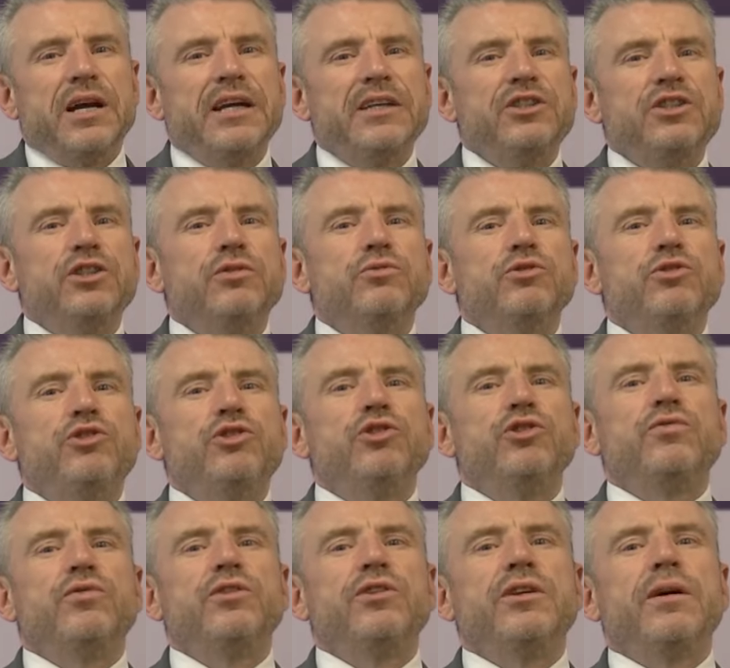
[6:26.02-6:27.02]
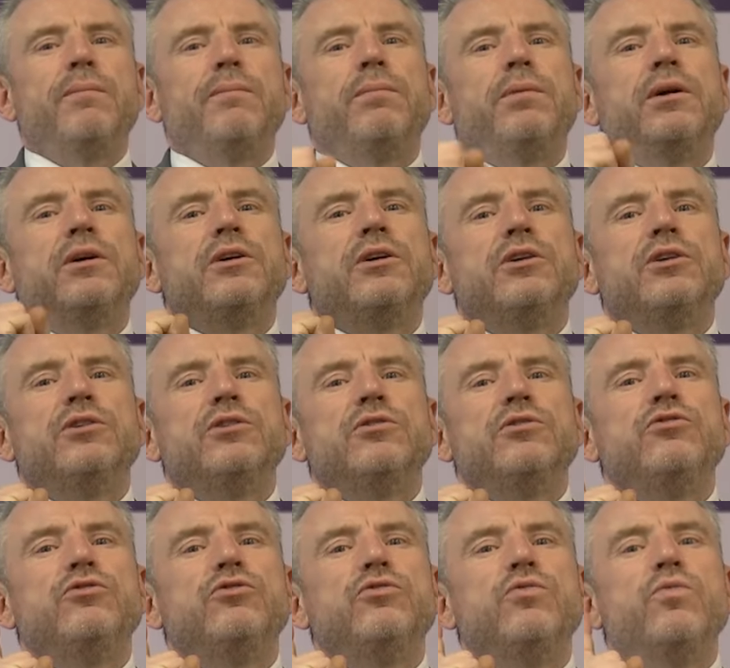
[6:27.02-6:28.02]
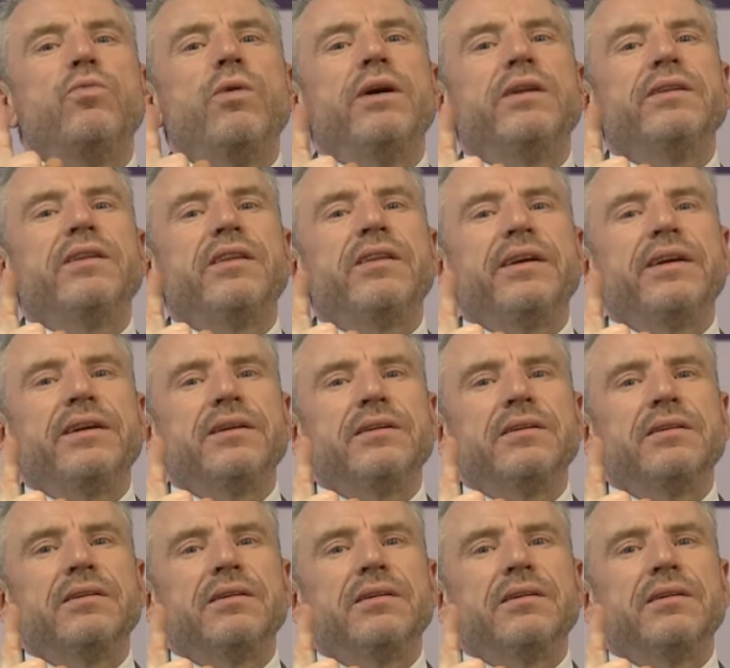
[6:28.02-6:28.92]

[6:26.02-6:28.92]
as you reduce the number to one thing